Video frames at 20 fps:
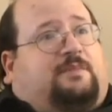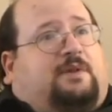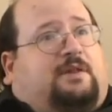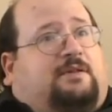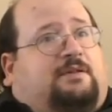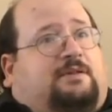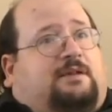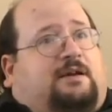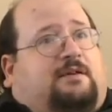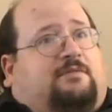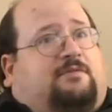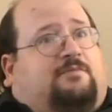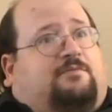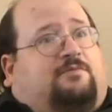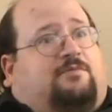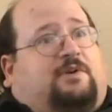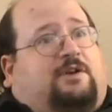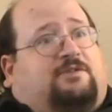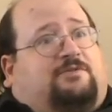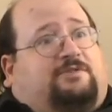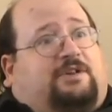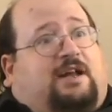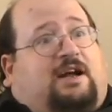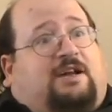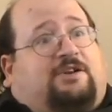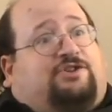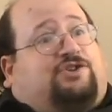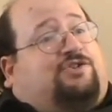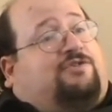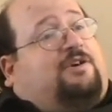Not really.
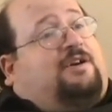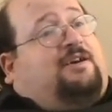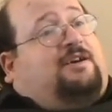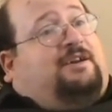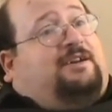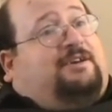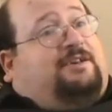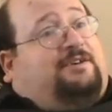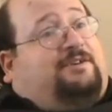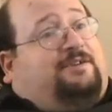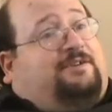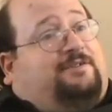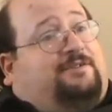I tried.